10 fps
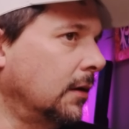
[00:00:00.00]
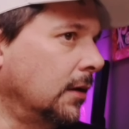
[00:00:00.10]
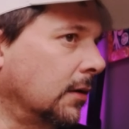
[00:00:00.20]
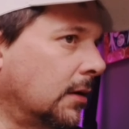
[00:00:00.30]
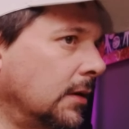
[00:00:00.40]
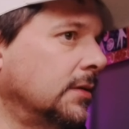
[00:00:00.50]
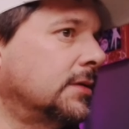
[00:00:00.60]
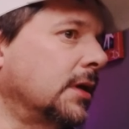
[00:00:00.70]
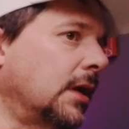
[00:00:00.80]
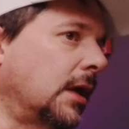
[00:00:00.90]
and you can
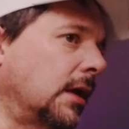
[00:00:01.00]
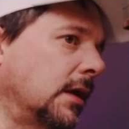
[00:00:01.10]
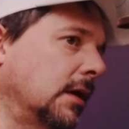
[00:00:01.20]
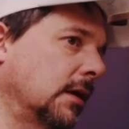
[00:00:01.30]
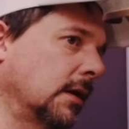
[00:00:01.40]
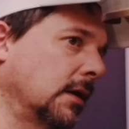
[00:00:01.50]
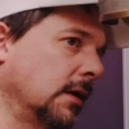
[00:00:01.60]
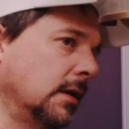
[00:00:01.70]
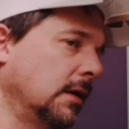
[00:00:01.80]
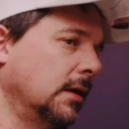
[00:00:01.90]
see
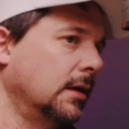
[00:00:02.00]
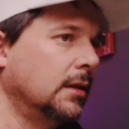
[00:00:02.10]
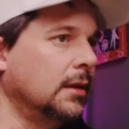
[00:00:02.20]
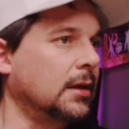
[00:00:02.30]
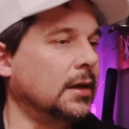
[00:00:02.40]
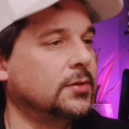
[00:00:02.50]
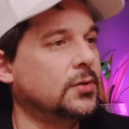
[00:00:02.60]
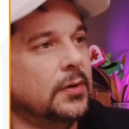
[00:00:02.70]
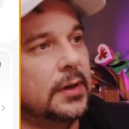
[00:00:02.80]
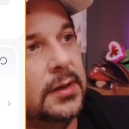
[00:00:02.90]
that it's
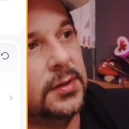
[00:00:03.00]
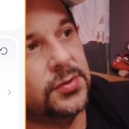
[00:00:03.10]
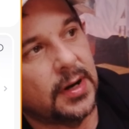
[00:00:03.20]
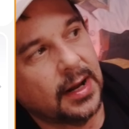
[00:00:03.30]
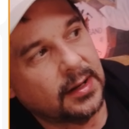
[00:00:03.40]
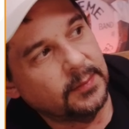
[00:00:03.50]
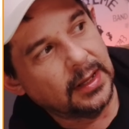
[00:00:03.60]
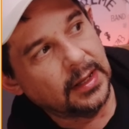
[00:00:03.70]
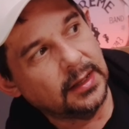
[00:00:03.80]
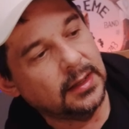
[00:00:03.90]
going to track
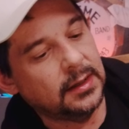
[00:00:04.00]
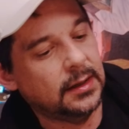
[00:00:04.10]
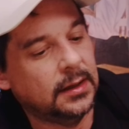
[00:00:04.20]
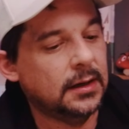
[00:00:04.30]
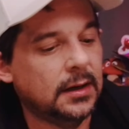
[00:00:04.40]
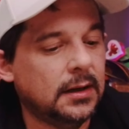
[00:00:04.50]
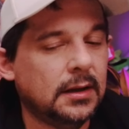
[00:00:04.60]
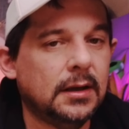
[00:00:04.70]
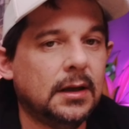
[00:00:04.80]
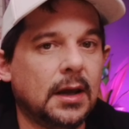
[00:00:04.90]
me.
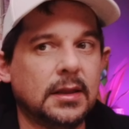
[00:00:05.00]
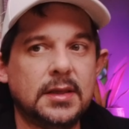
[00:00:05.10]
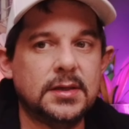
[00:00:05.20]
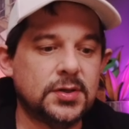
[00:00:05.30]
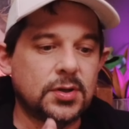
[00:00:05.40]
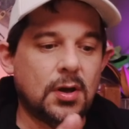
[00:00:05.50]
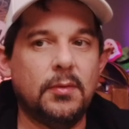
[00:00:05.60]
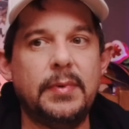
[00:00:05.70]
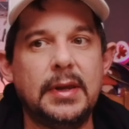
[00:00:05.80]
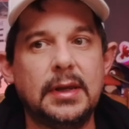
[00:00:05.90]
And this is
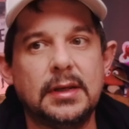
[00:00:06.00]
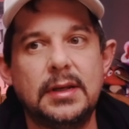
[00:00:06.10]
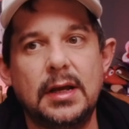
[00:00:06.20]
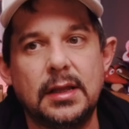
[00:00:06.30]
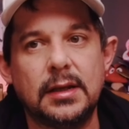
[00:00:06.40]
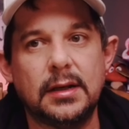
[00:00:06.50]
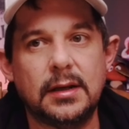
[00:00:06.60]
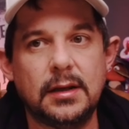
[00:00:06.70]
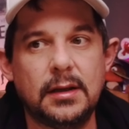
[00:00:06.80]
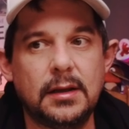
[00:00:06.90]
all being
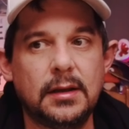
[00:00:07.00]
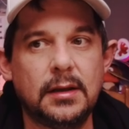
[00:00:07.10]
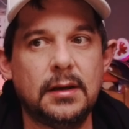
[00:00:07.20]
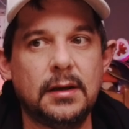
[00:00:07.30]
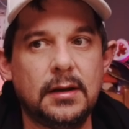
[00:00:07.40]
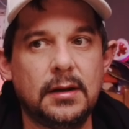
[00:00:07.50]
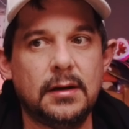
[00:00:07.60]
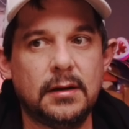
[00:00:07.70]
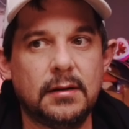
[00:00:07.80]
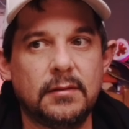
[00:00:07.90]
done
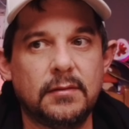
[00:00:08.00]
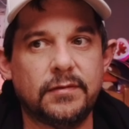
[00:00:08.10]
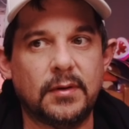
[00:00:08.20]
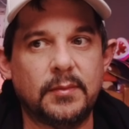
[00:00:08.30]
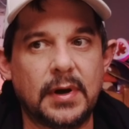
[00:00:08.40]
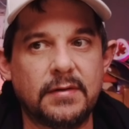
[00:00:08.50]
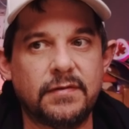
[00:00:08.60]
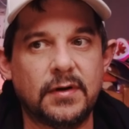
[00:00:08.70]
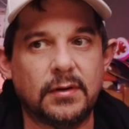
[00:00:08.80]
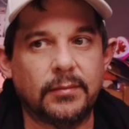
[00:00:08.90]
from my
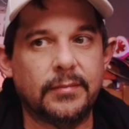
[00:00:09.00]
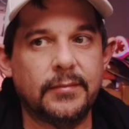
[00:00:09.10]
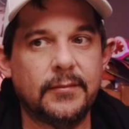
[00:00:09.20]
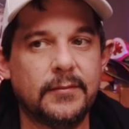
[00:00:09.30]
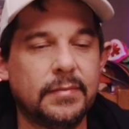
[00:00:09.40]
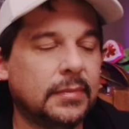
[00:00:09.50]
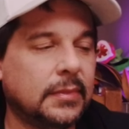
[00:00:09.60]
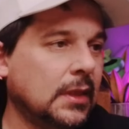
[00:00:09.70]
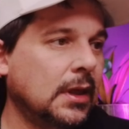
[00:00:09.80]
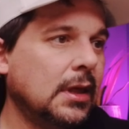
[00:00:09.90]
phone.
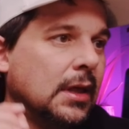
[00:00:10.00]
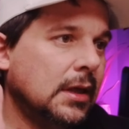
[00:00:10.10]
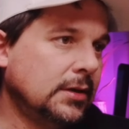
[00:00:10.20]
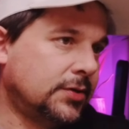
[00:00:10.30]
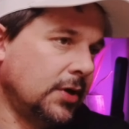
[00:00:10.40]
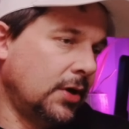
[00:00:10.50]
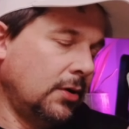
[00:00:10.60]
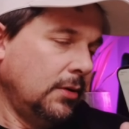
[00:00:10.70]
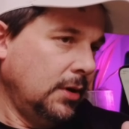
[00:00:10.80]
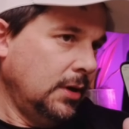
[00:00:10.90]

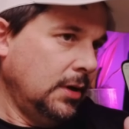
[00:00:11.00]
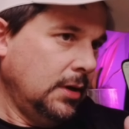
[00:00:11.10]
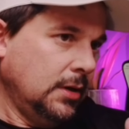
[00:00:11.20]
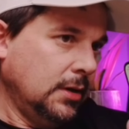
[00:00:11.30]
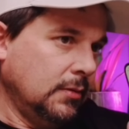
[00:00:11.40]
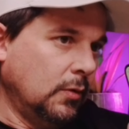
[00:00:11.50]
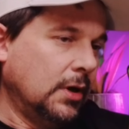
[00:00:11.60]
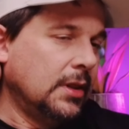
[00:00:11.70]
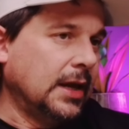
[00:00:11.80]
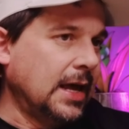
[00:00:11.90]
So,
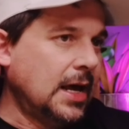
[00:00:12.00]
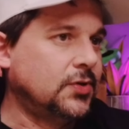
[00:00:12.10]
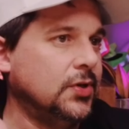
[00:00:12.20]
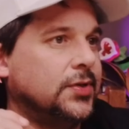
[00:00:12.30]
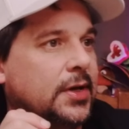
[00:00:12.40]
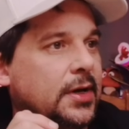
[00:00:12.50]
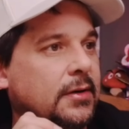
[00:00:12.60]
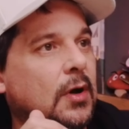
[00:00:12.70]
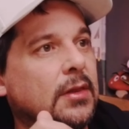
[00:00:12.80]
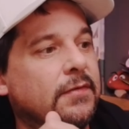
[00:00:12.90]
what are the gotchas here?
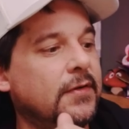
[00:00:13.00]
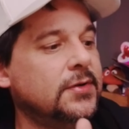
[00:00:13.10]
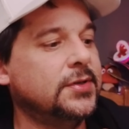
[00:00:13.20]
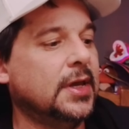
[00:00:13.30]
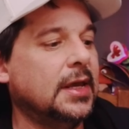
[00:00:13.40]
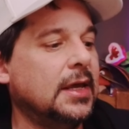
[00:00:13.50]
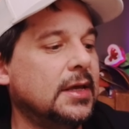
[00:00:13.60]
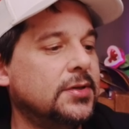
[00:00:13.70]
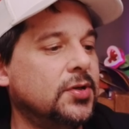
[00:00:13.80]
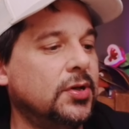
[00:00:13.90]
Well, the first thing
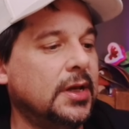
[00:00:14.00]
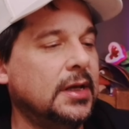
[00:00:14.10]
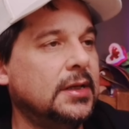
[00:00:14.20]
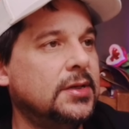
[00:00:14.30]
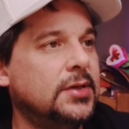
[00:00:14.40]
is you need